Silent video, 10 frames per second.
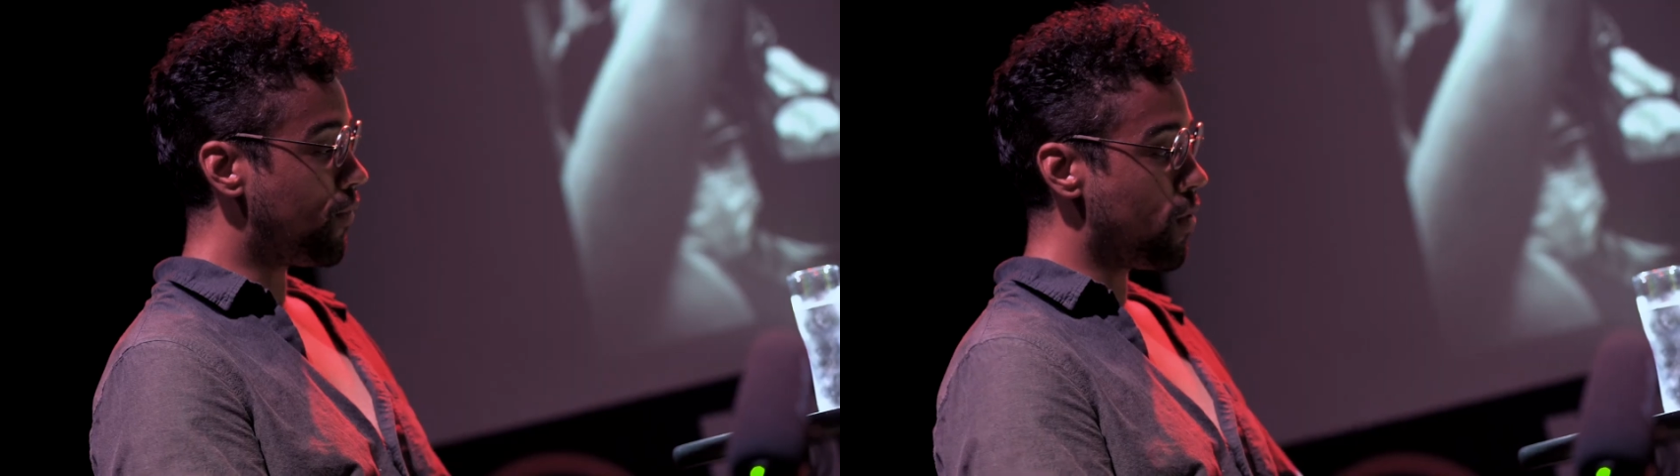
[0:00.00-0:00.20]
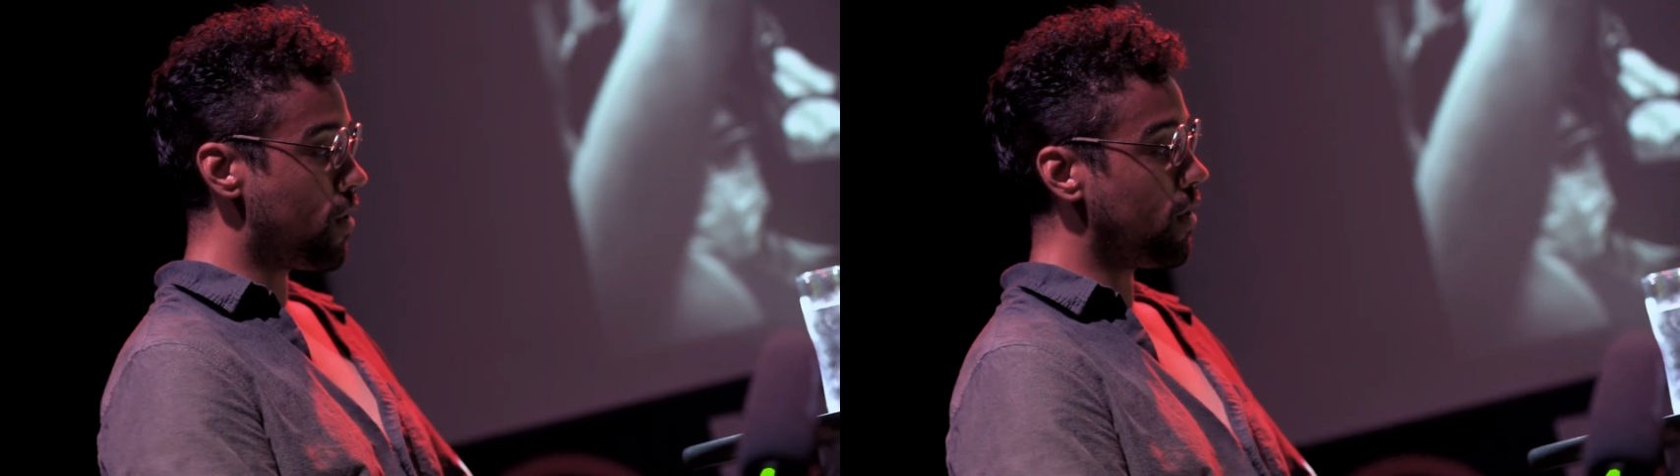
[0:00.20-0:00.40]

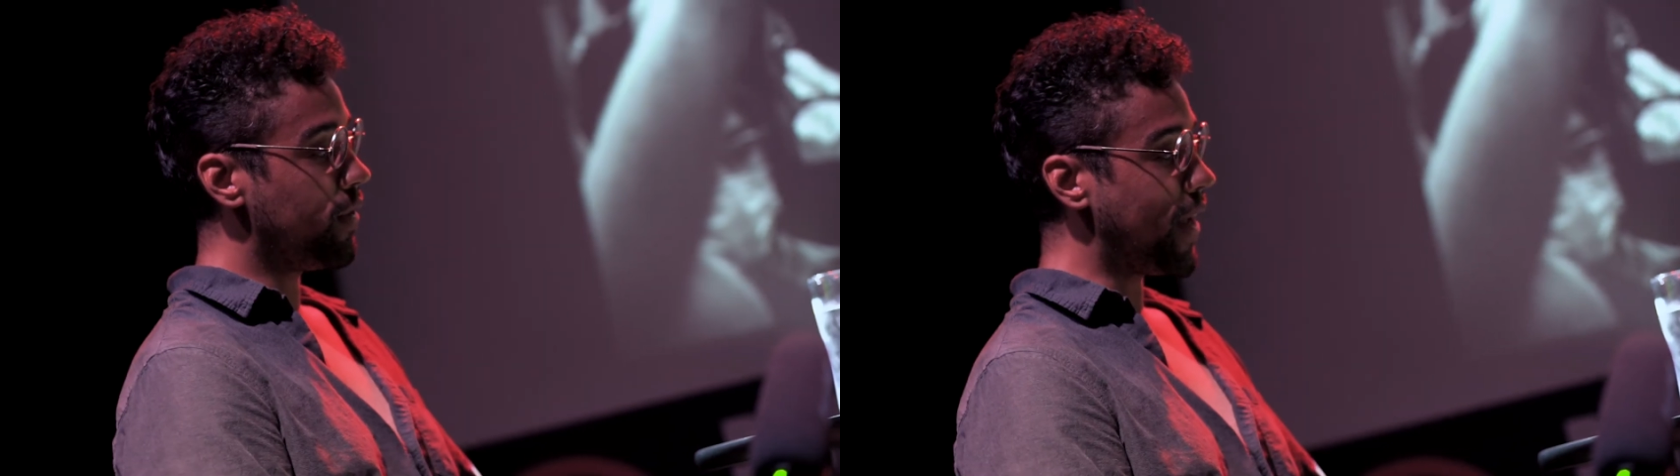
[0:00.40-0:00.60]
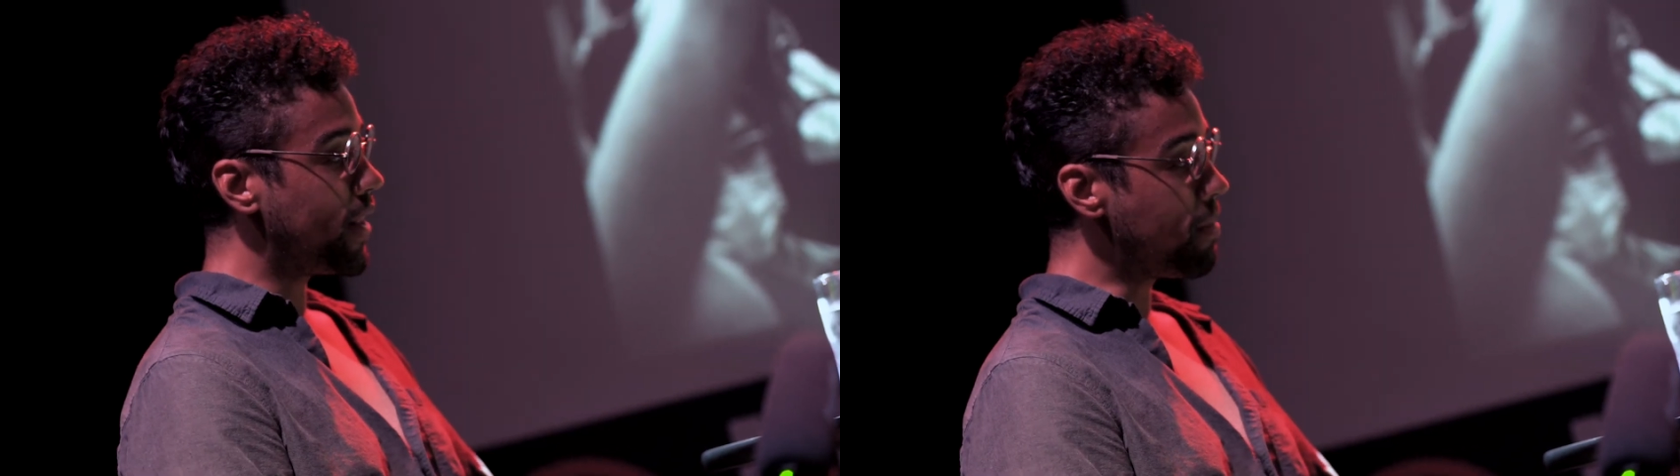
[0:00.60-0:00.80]
for
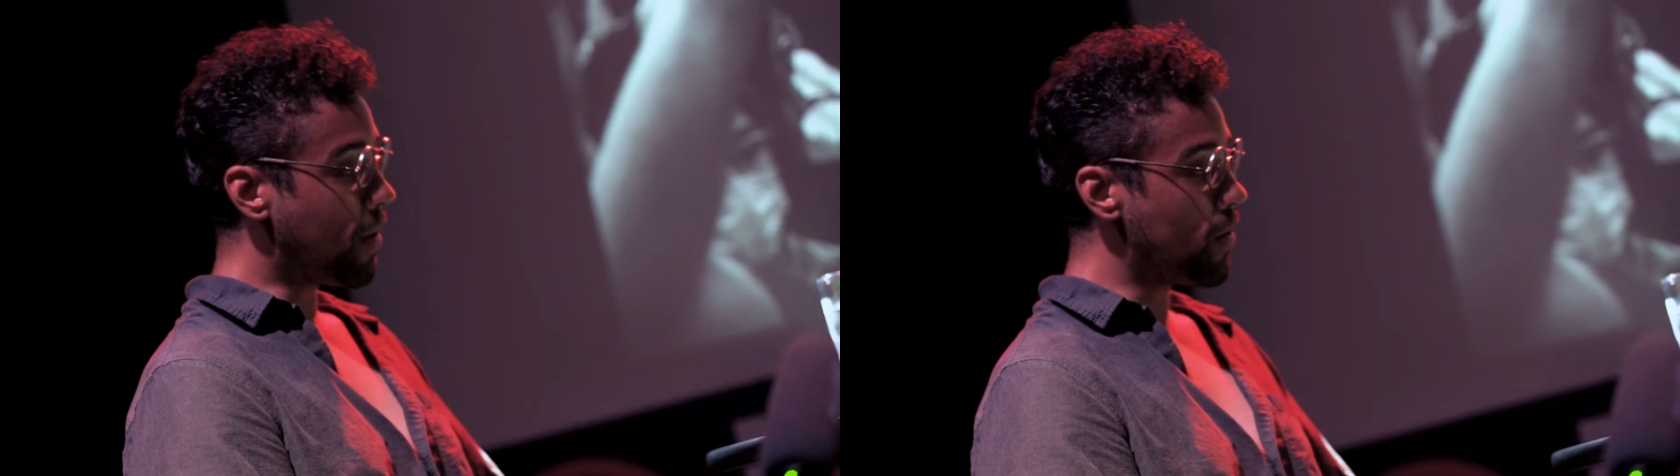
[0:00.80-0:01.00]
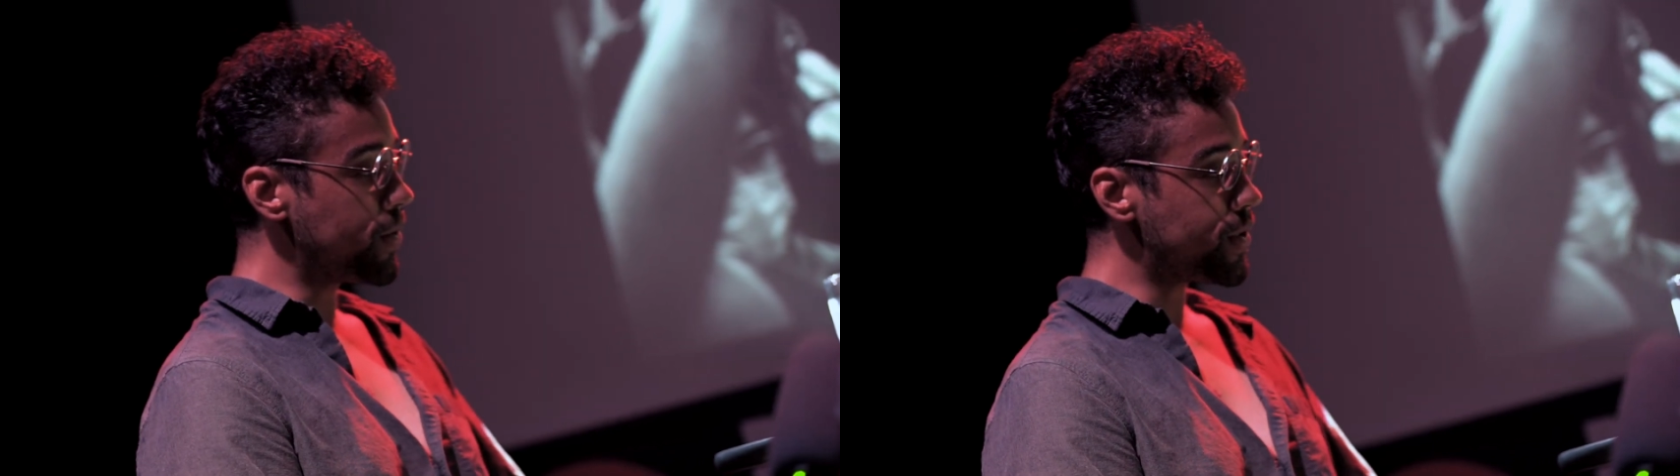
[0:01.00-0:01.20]
daily
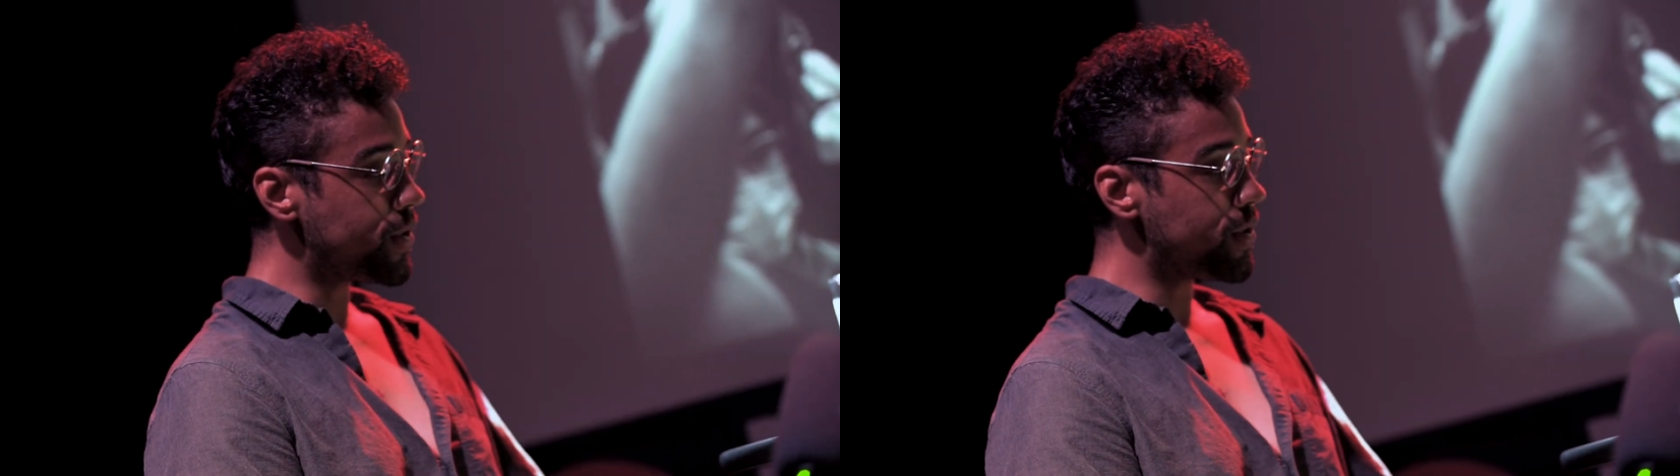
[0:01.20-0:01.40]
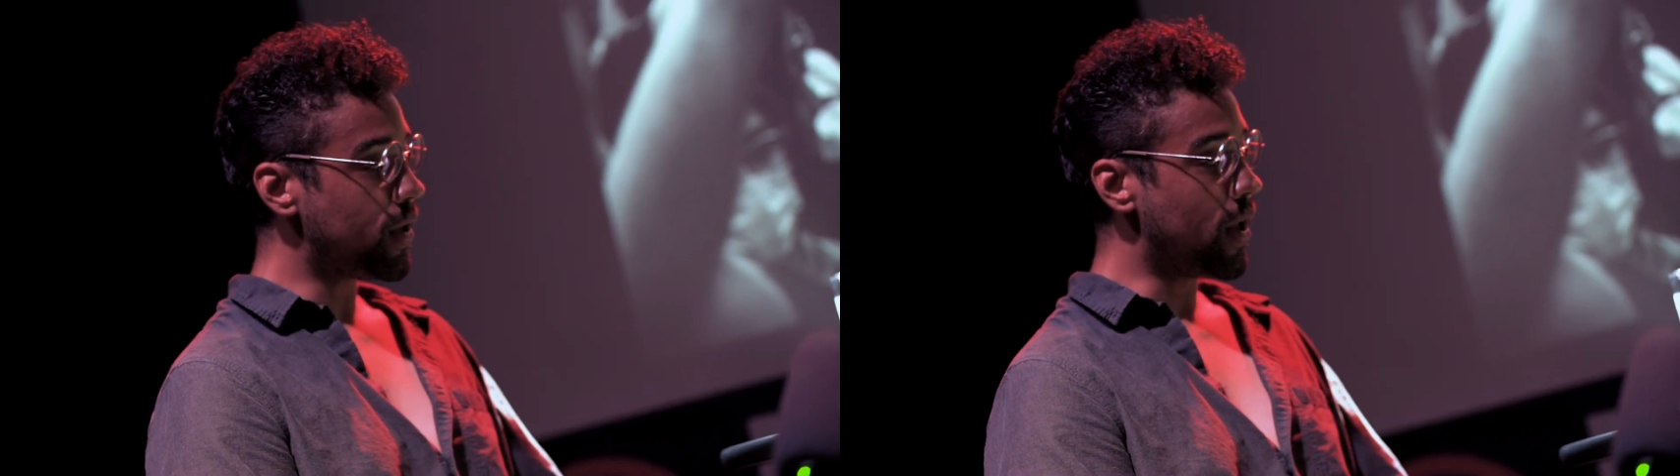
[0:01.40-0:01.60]
posts,